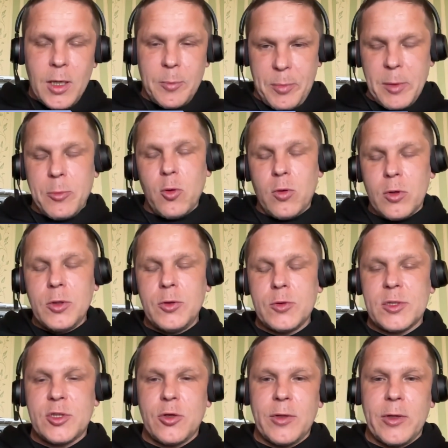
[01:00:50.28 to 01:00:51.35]
people who
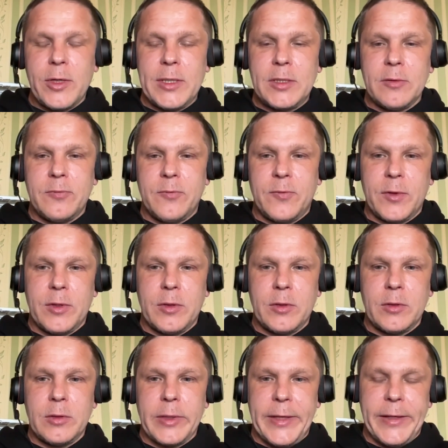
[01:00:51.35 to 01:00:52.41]
use generative
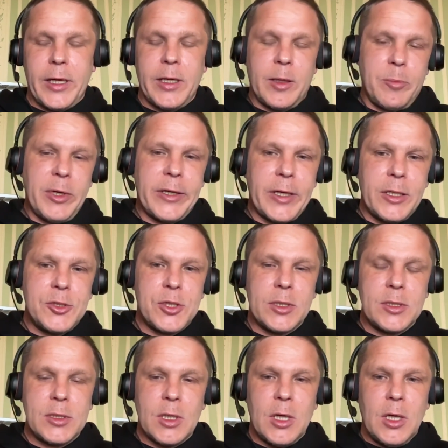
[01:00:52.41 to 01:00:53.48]
AI
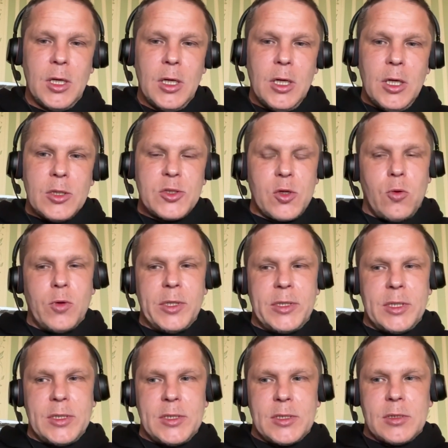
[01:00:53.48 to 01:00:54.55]
applications. So
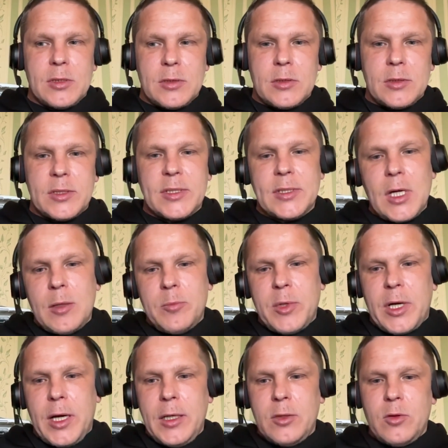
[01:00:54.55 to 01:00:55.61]
it is some
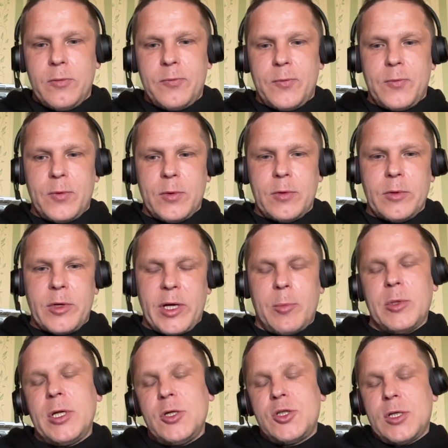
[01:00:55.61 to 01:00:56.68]
kind of
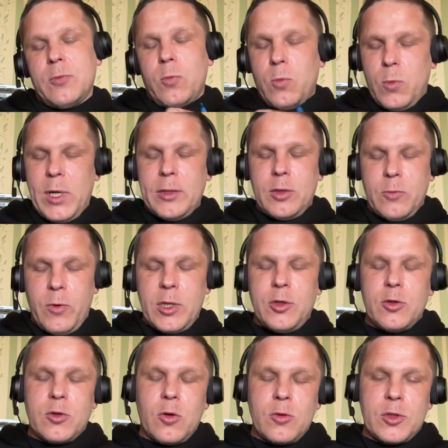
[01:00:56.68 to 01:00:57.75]
recommendation. When
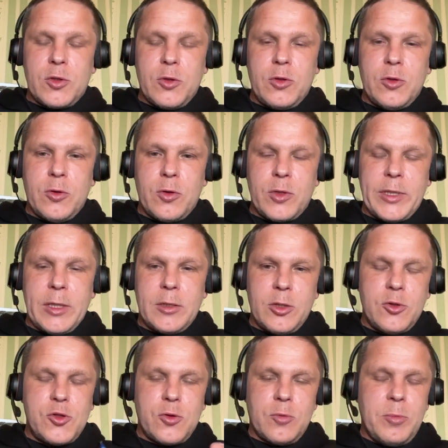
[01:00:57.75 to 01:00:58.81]
you talk to your data,
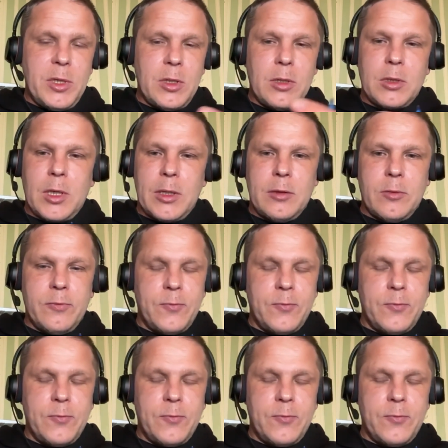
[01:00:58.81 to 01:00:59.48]
you should be kind of